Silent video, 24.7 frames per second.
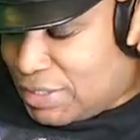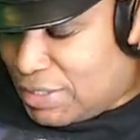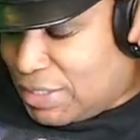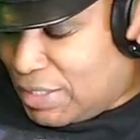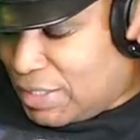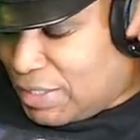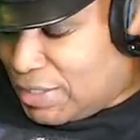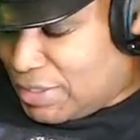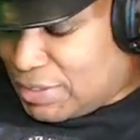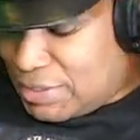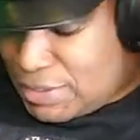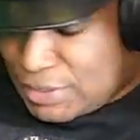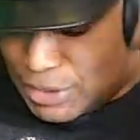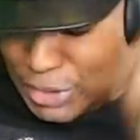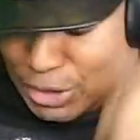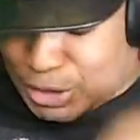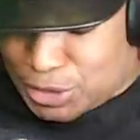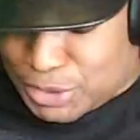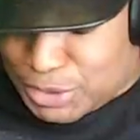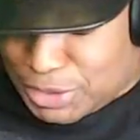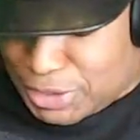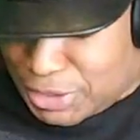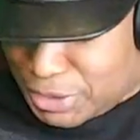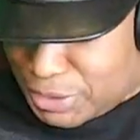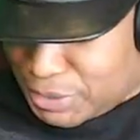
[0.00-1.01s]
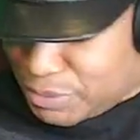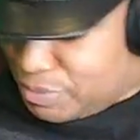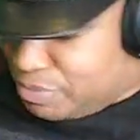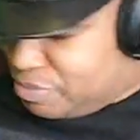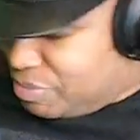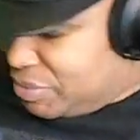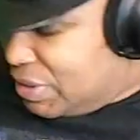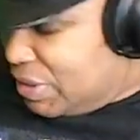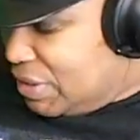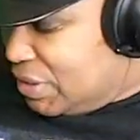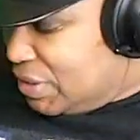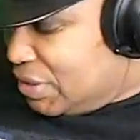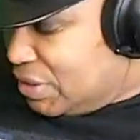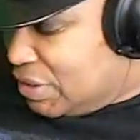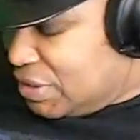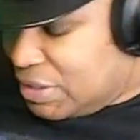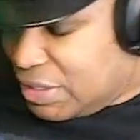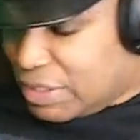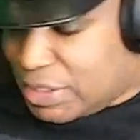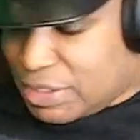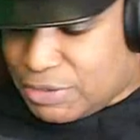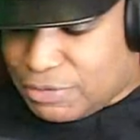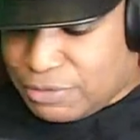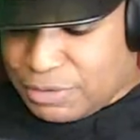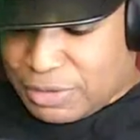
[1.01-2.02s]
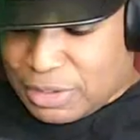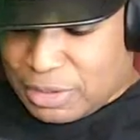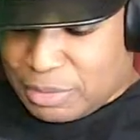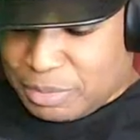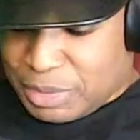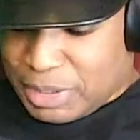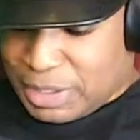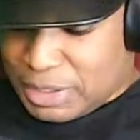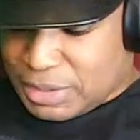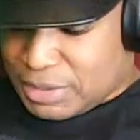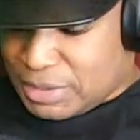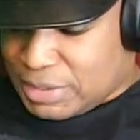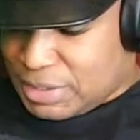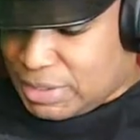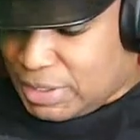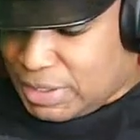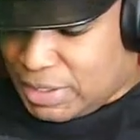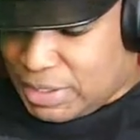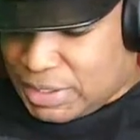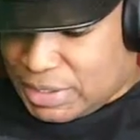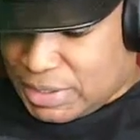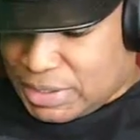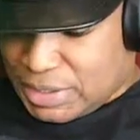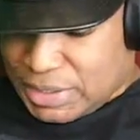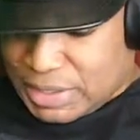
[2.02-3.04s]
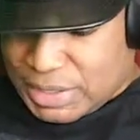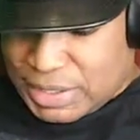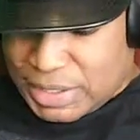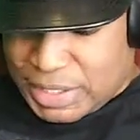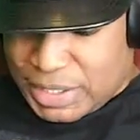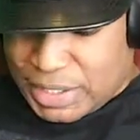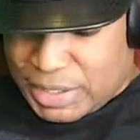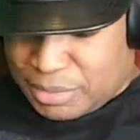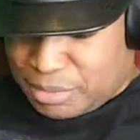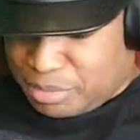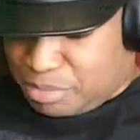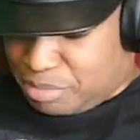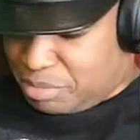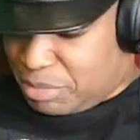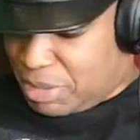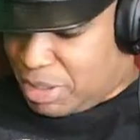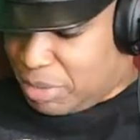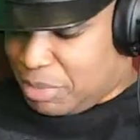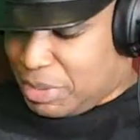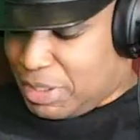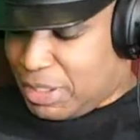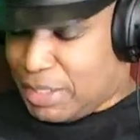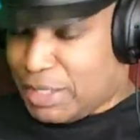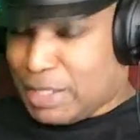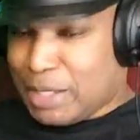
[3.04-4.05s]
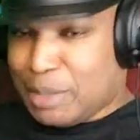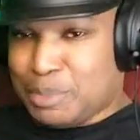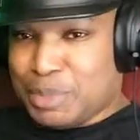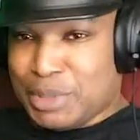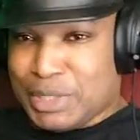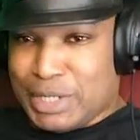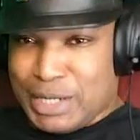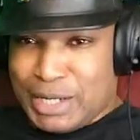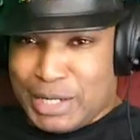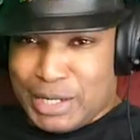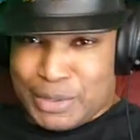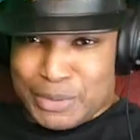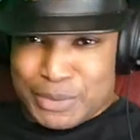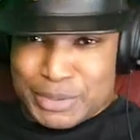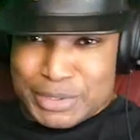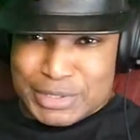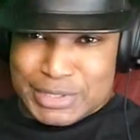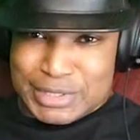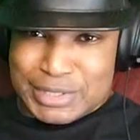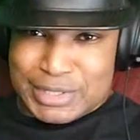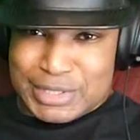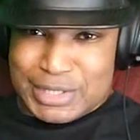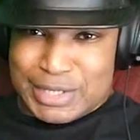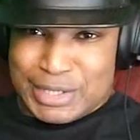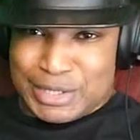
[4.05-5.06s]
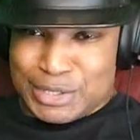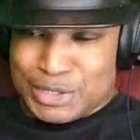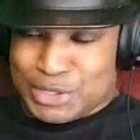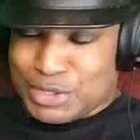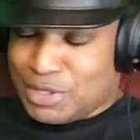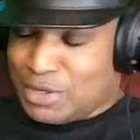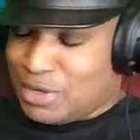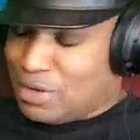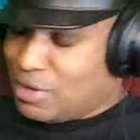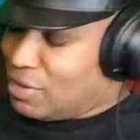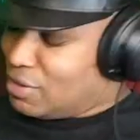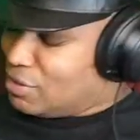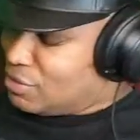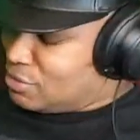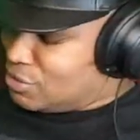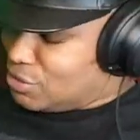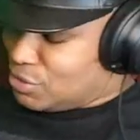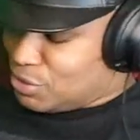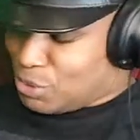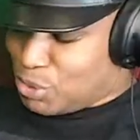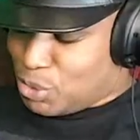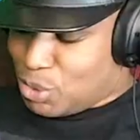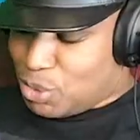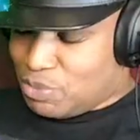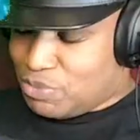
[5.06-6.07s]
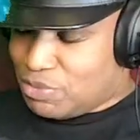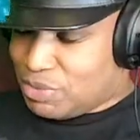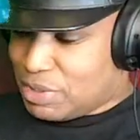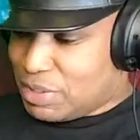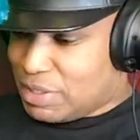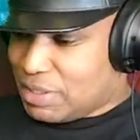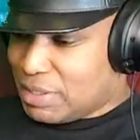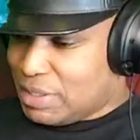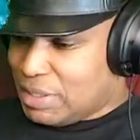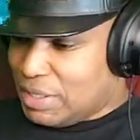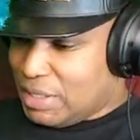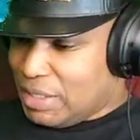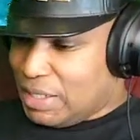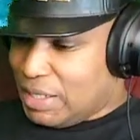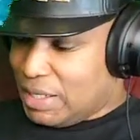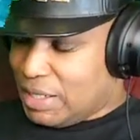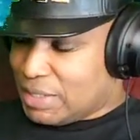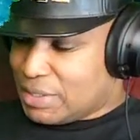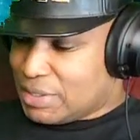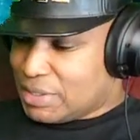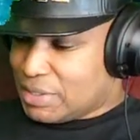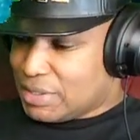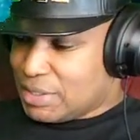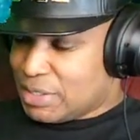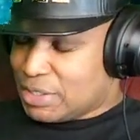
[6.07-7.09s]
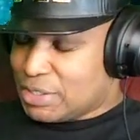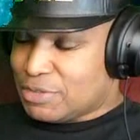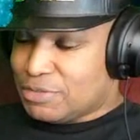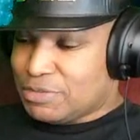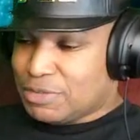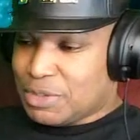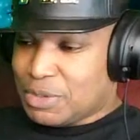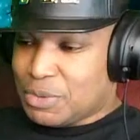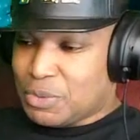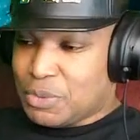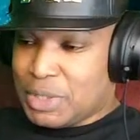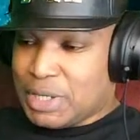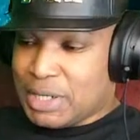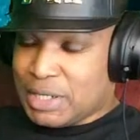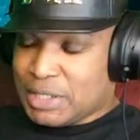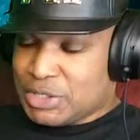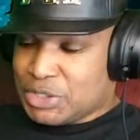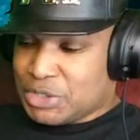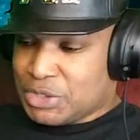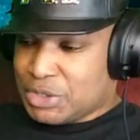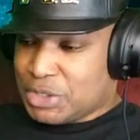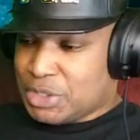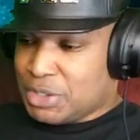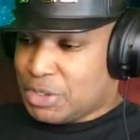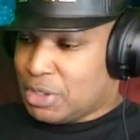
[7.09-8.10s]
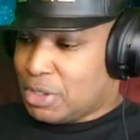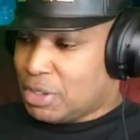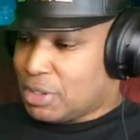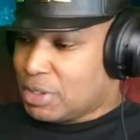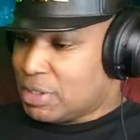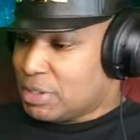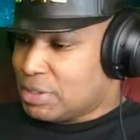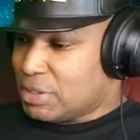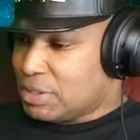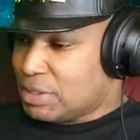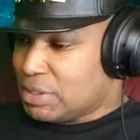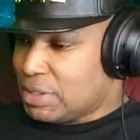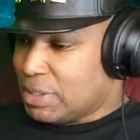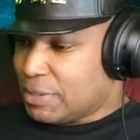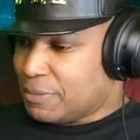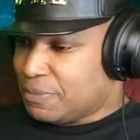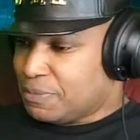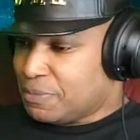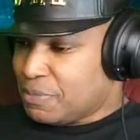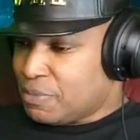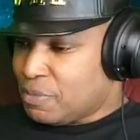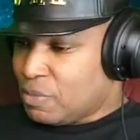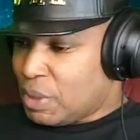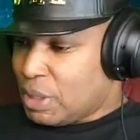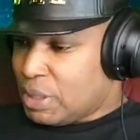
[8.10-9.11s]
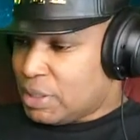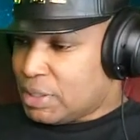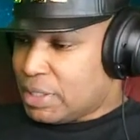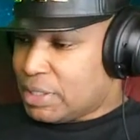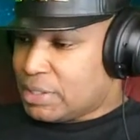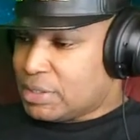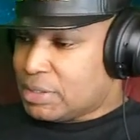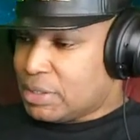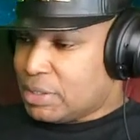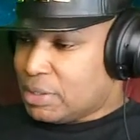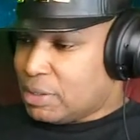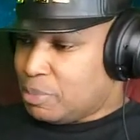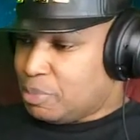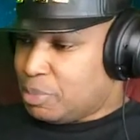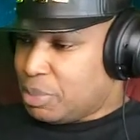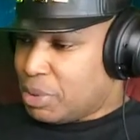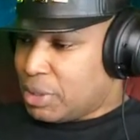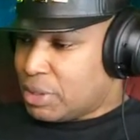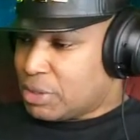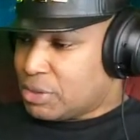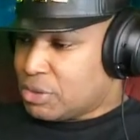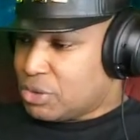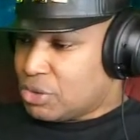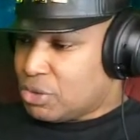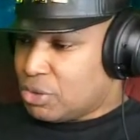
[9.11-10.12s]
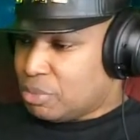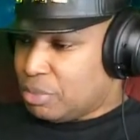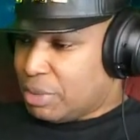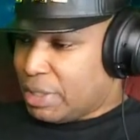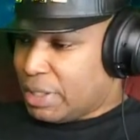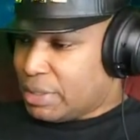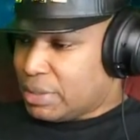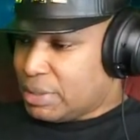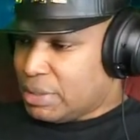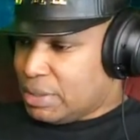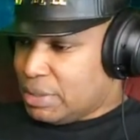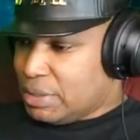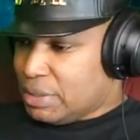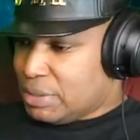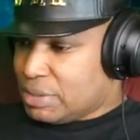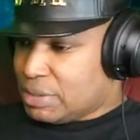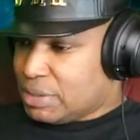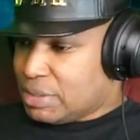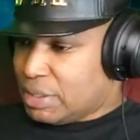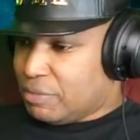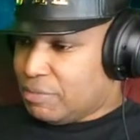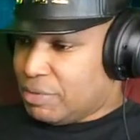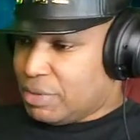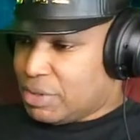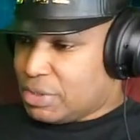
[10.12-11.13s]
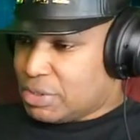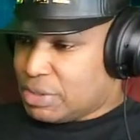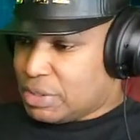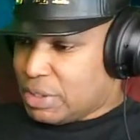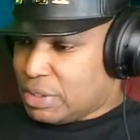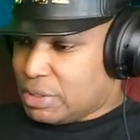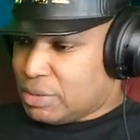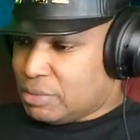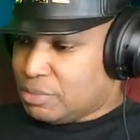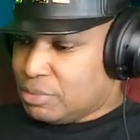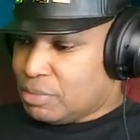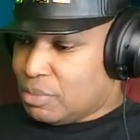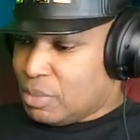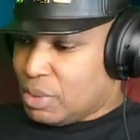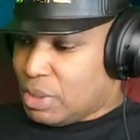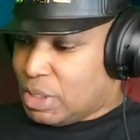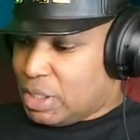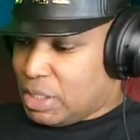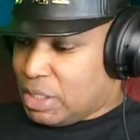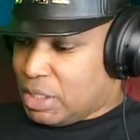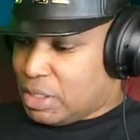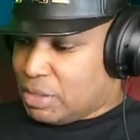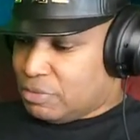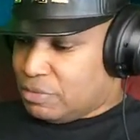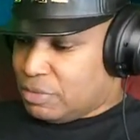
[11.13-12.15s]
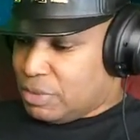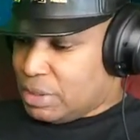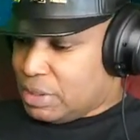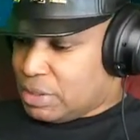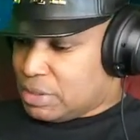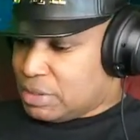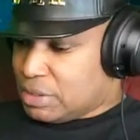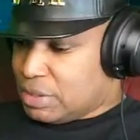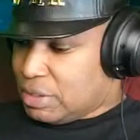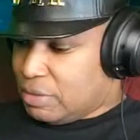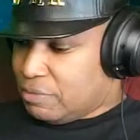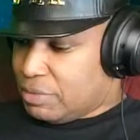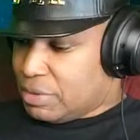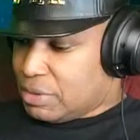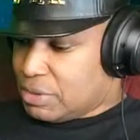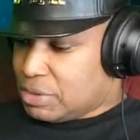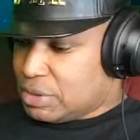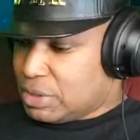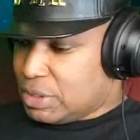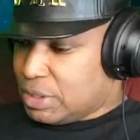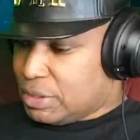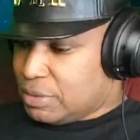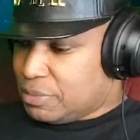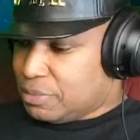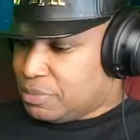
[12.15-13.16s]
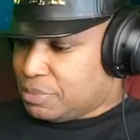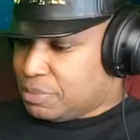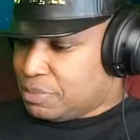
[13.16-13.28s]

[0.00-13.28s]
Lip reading: teases you, sticks for about maybe a couple of hours and then it's gone. So hopefully it sticks for a while so you all can see it. Let's hit up part 2, man. Seventh son of seventh son.